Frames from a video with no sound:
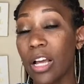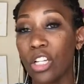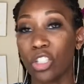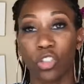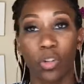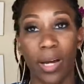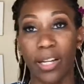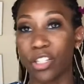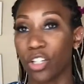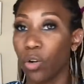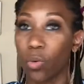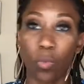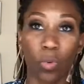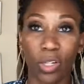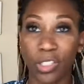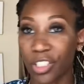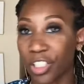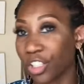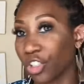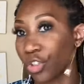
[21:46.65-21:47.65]
so I don't
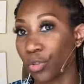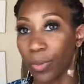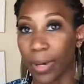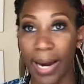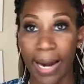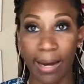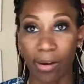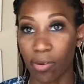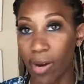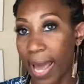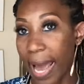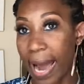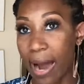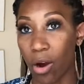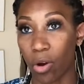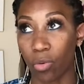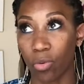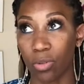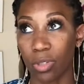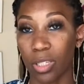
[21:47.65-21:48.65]
want to drown
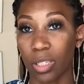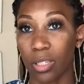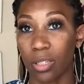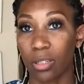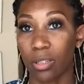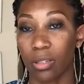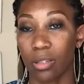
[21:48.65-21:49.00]
out